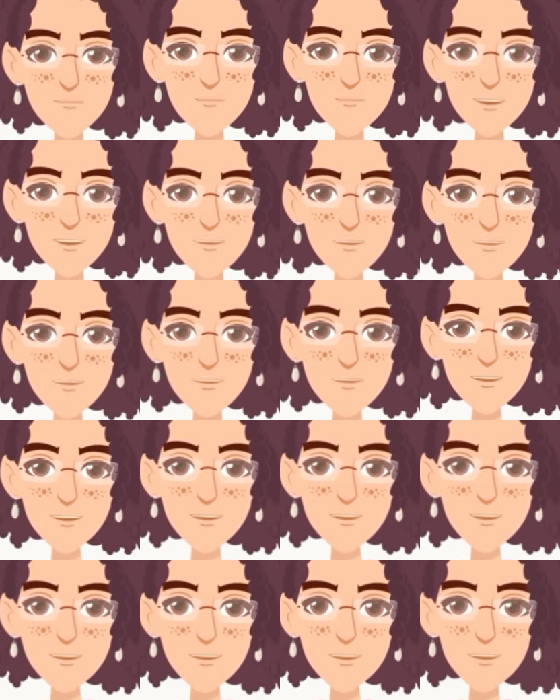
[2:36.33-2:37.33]
we need
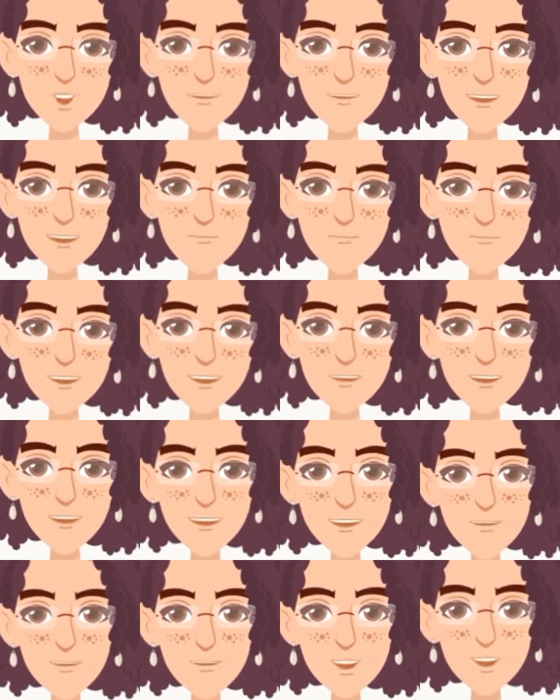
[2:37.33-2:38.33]
a toy
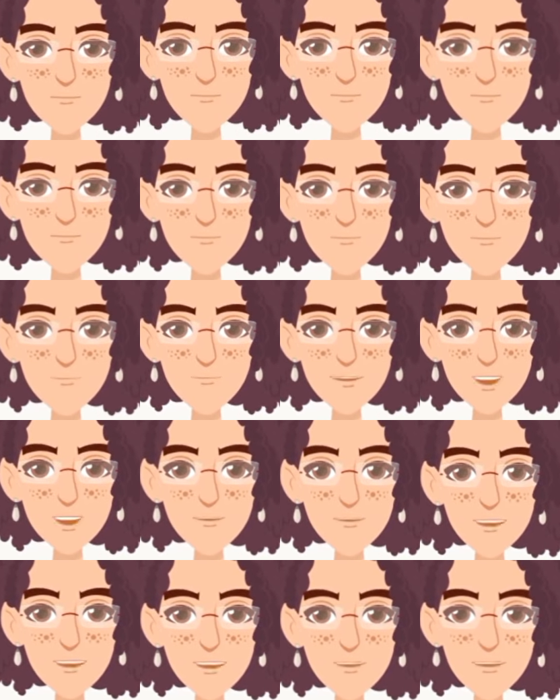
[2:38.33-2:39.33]
car. We
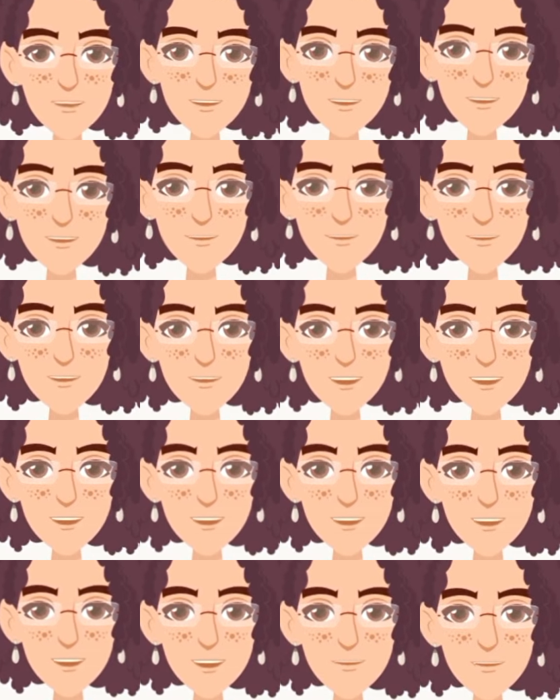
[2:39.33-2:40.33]
also need a
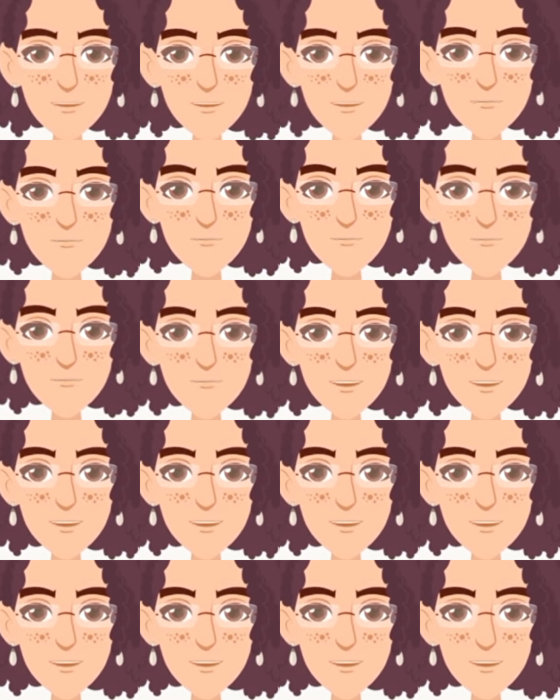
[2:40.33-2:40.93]
balloon, a